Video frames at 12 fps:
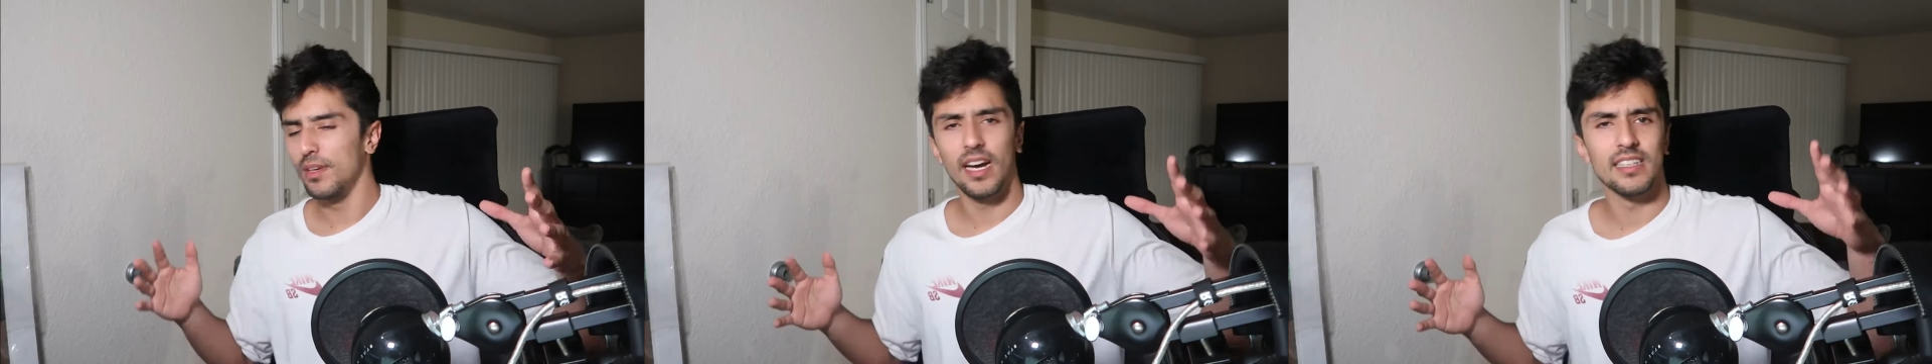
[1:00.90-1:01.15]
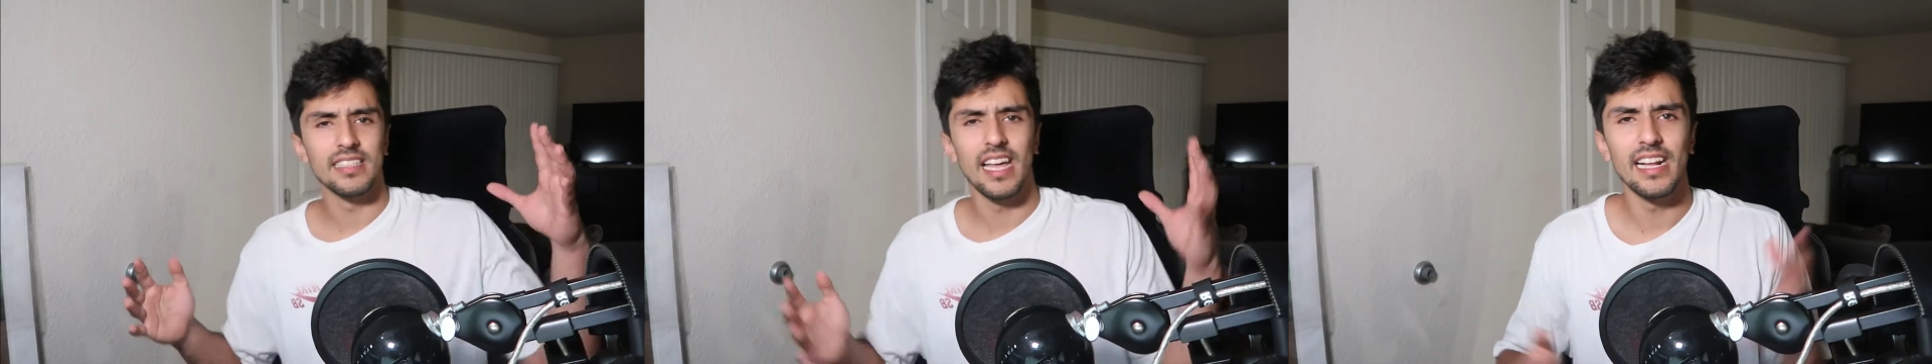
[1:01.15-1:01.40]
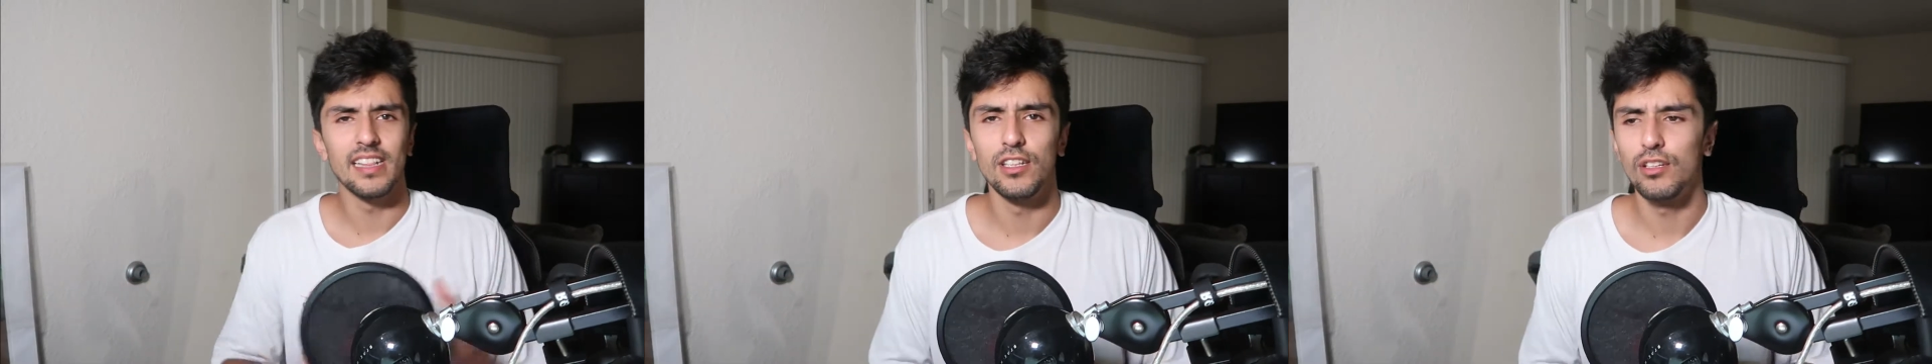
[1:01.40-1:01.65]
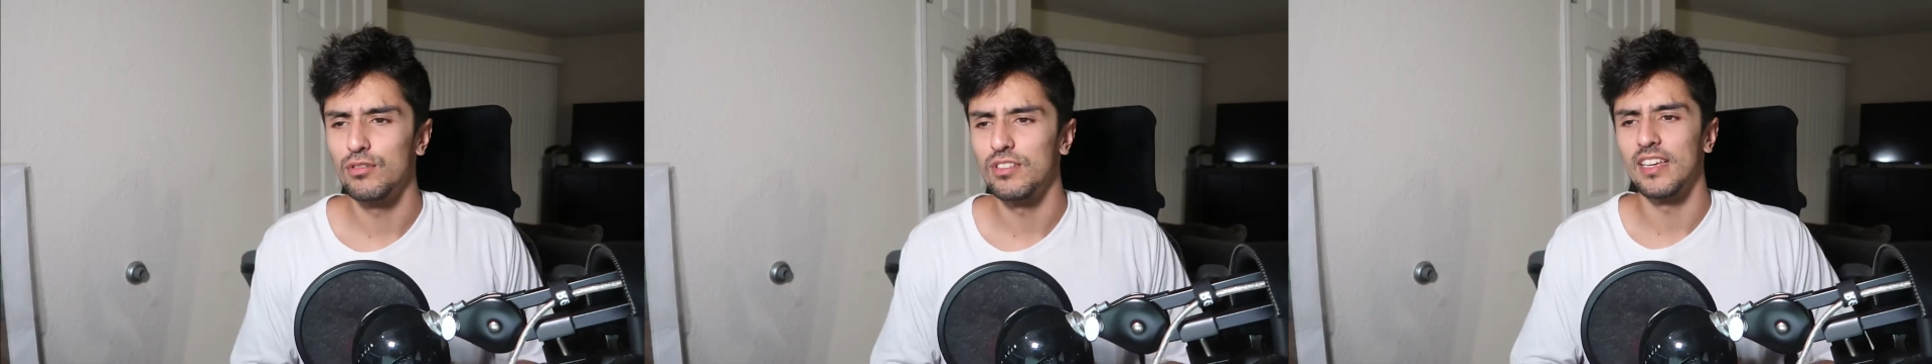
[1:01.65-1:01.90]
you guys like the
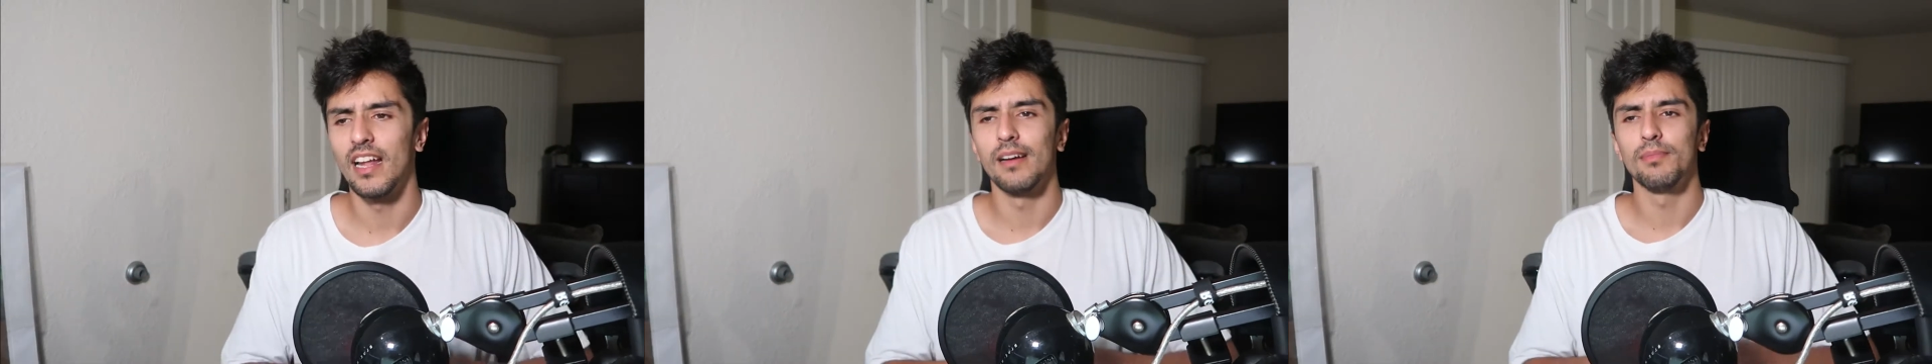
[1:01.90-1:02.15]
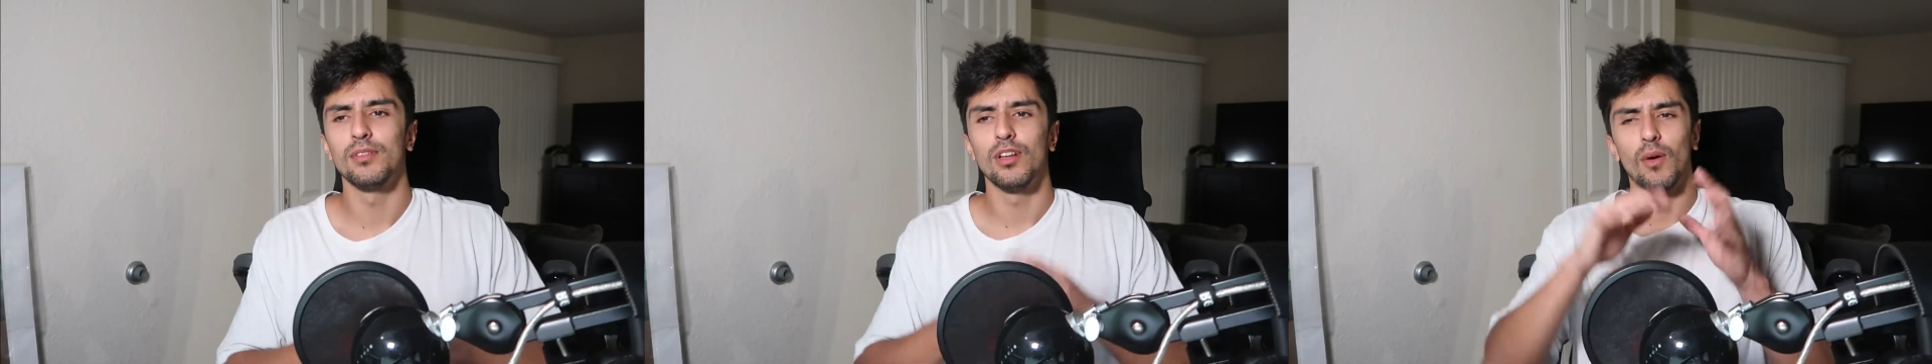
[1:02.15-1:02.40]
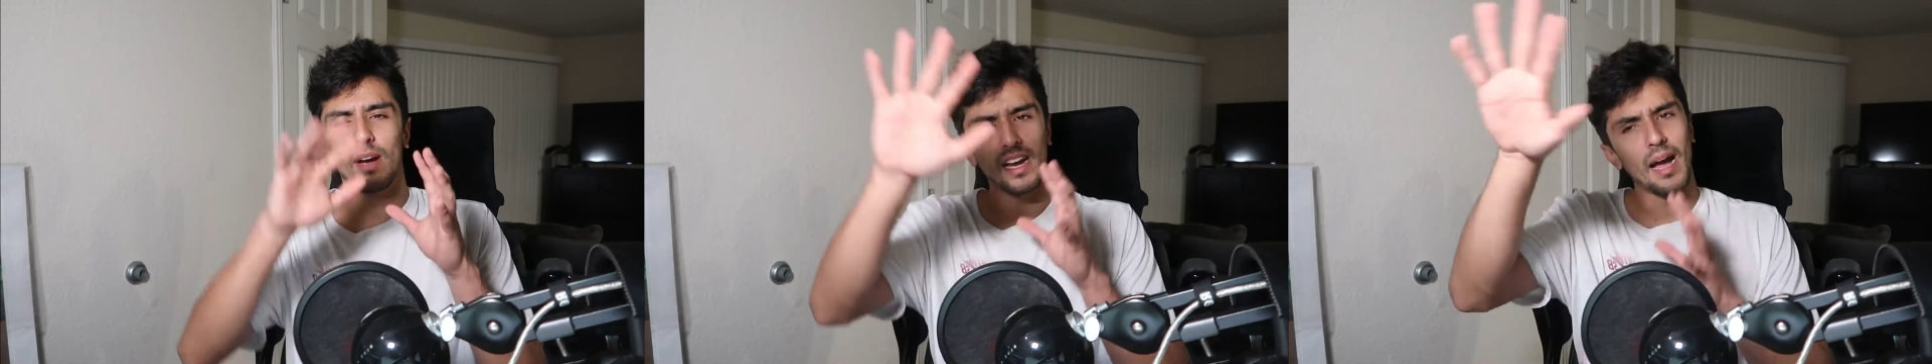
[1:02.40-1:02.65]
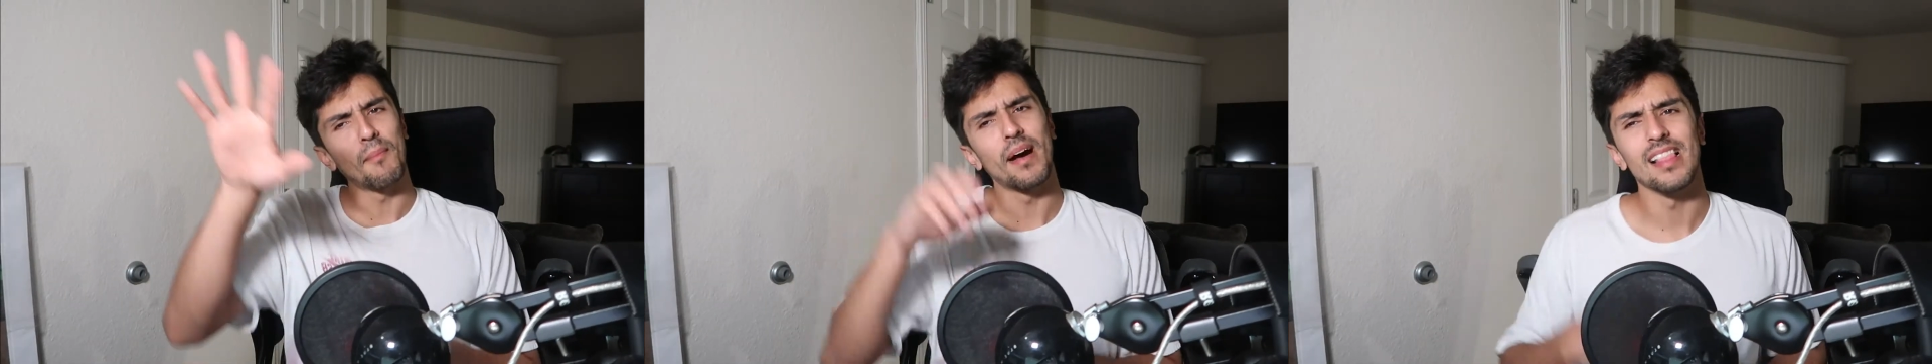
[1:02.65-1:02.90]
new setup. You know, I
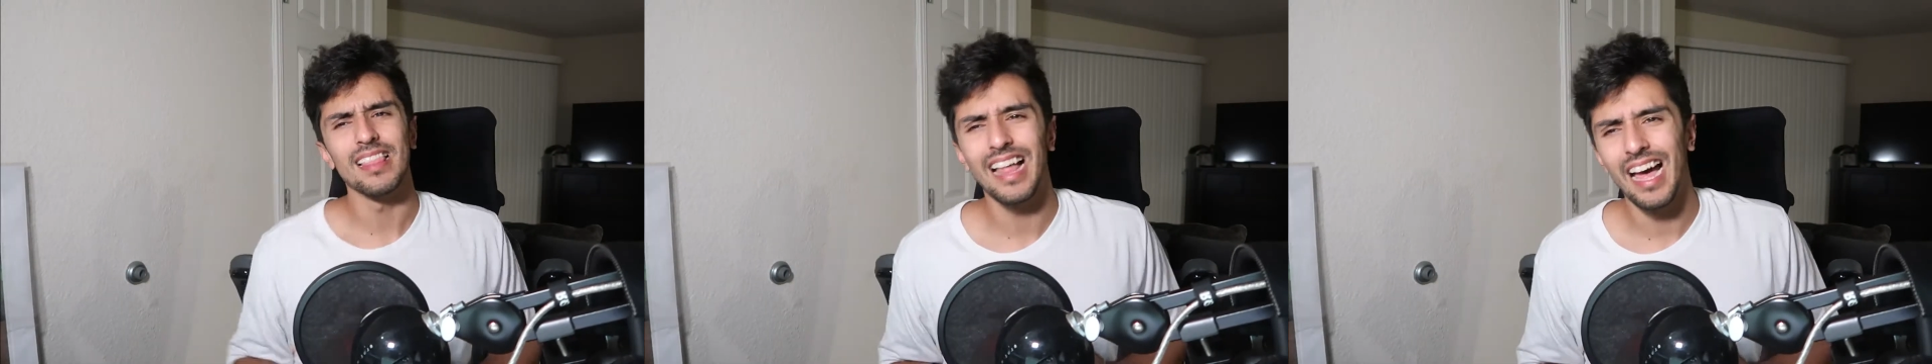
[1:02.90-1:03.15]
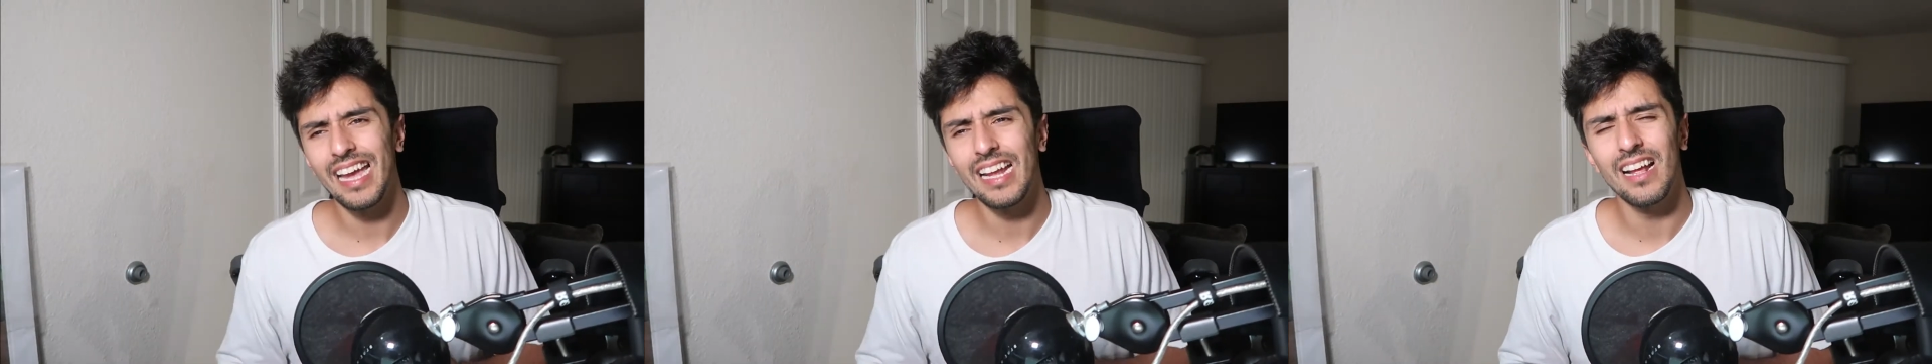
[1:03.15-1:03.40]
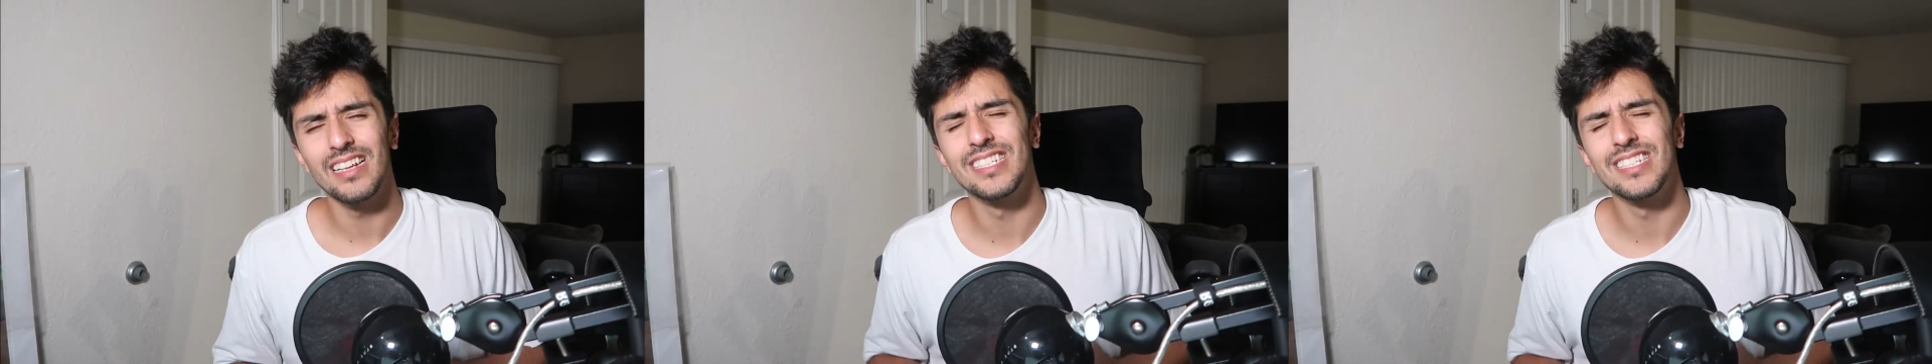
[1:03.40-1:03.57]
got my light